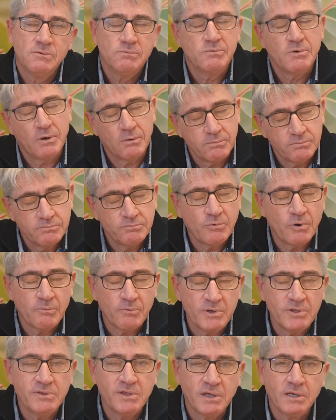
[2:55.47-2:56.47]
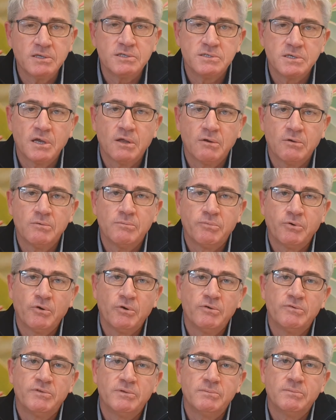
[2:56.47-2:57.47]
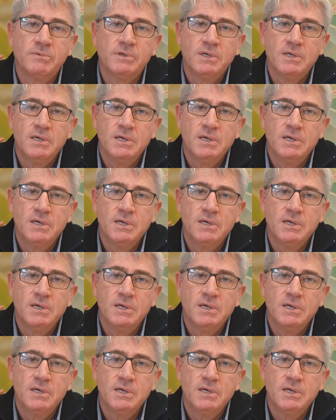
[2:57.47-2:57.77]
Well, what we think is going to improve them.